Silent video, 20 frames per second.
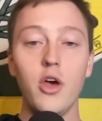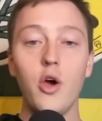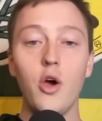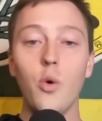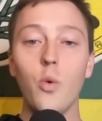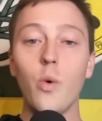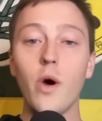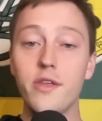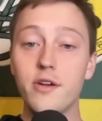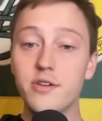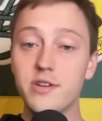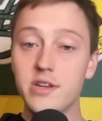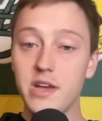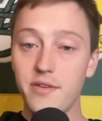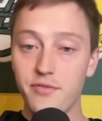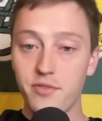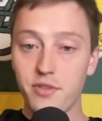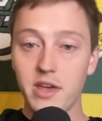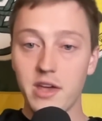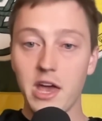Weather
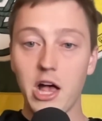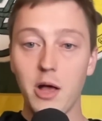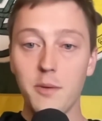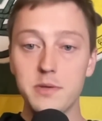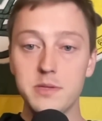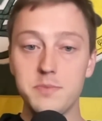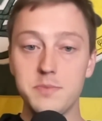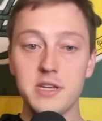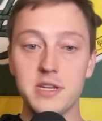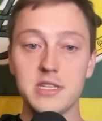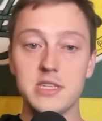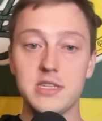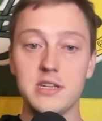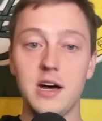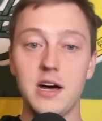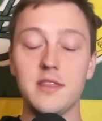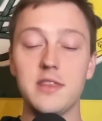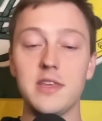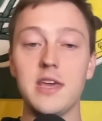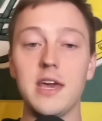definitely helps, but it's
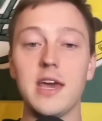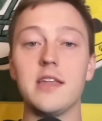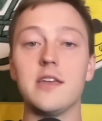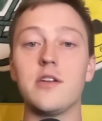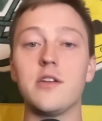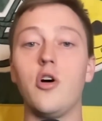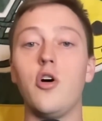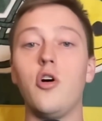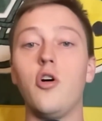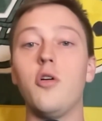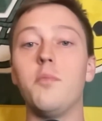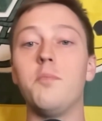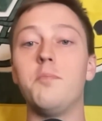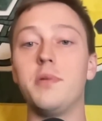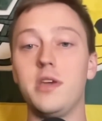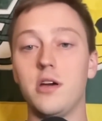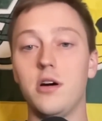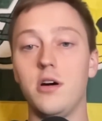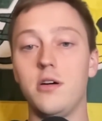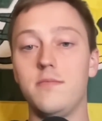not the end all
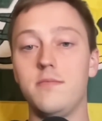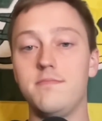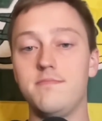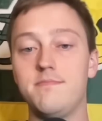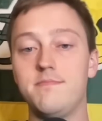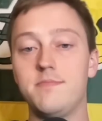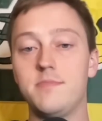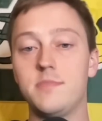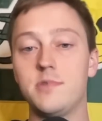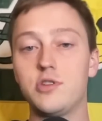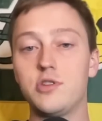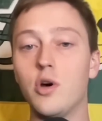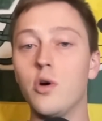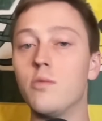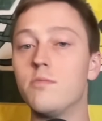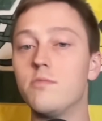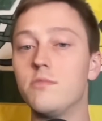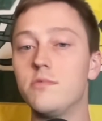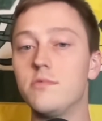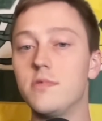be all." So
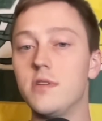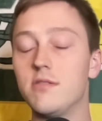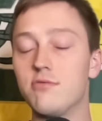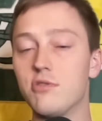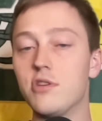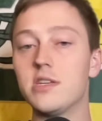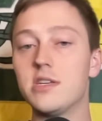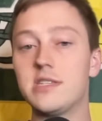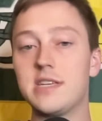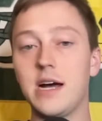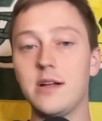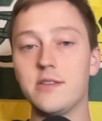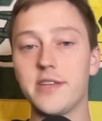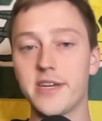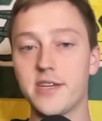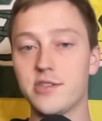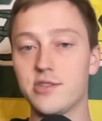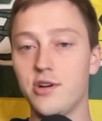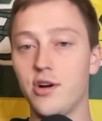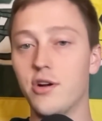it really sounds like
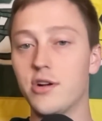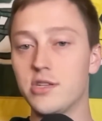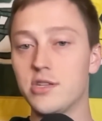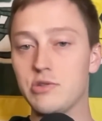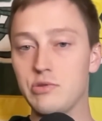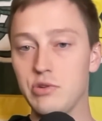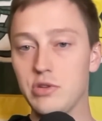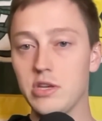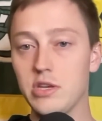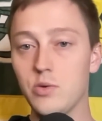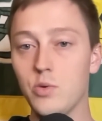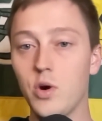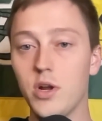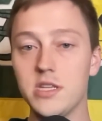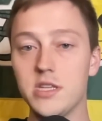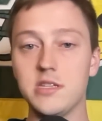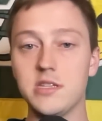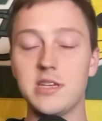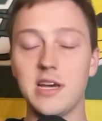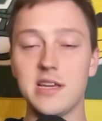Lazard is really wanting
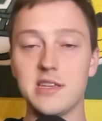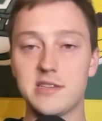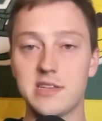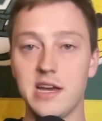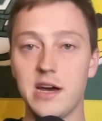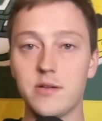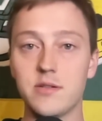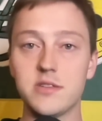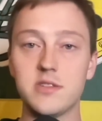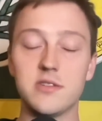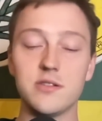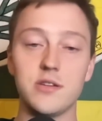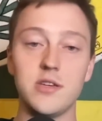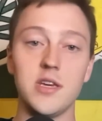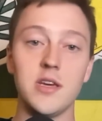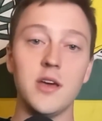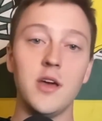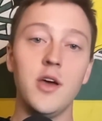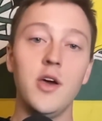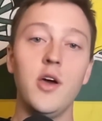to test out to
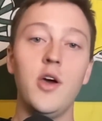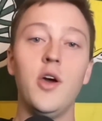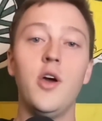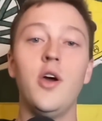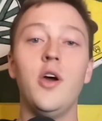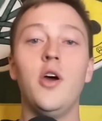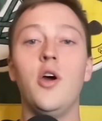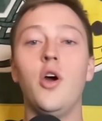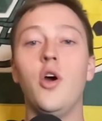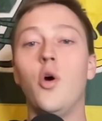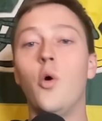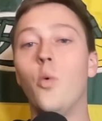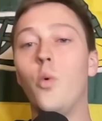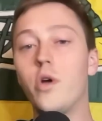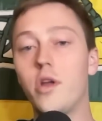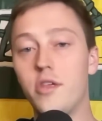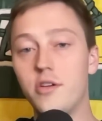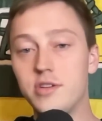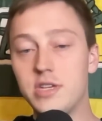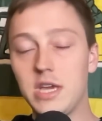see what
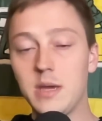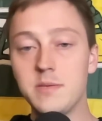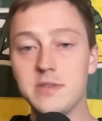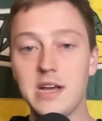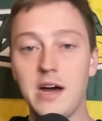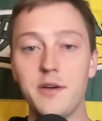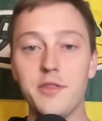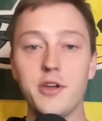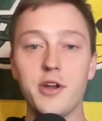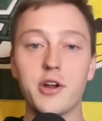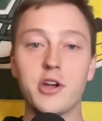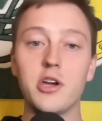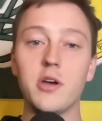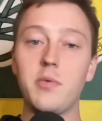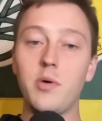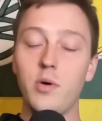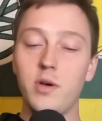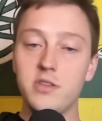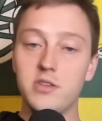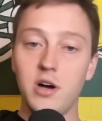other teams out there could be
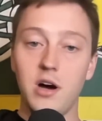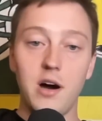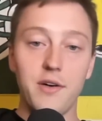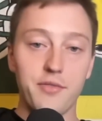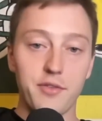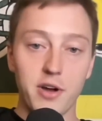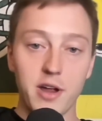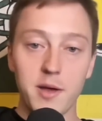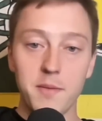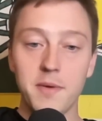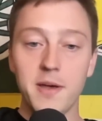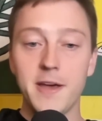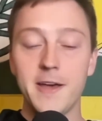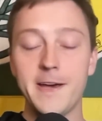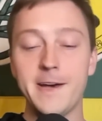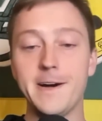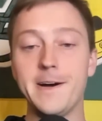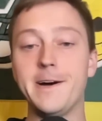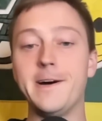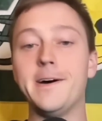willing to offer him.
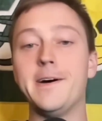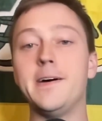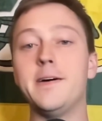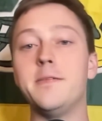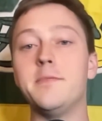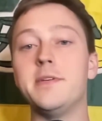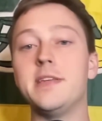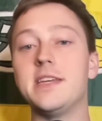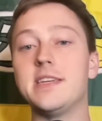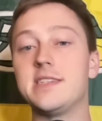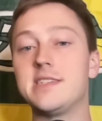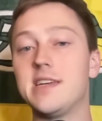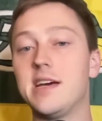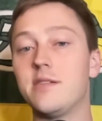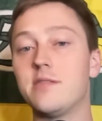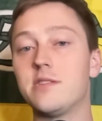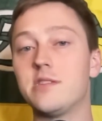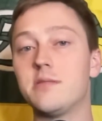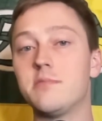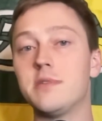And it
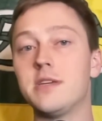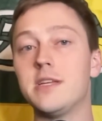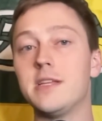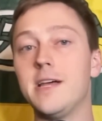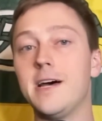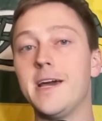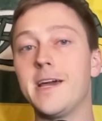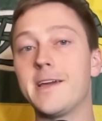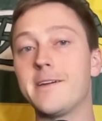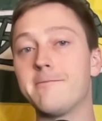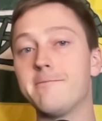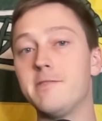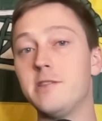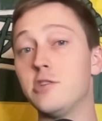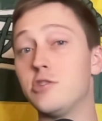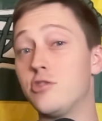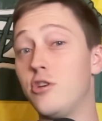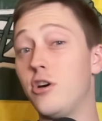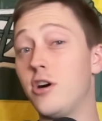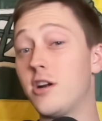sounds to me like
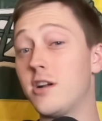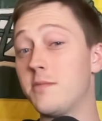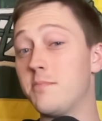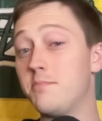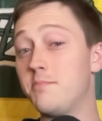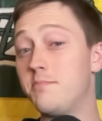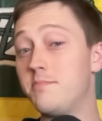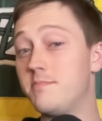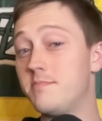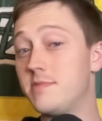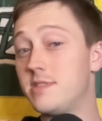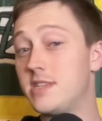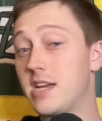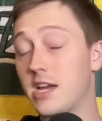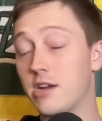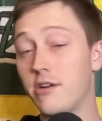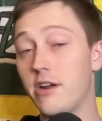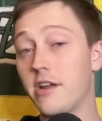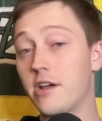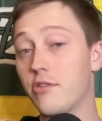Lazard sticking
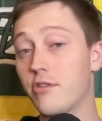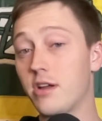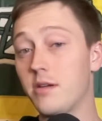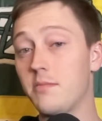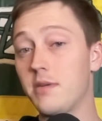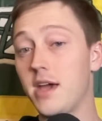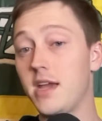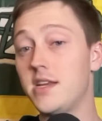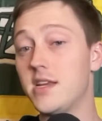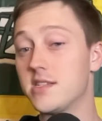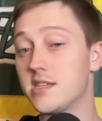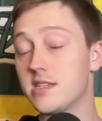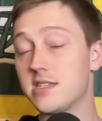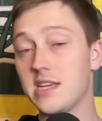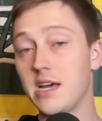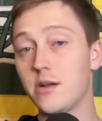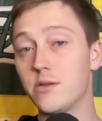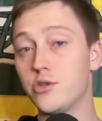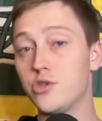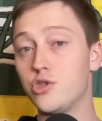around in Green Bay doesn't
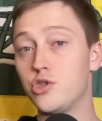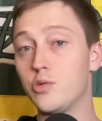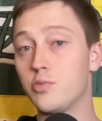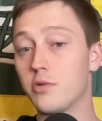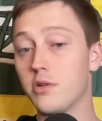sound super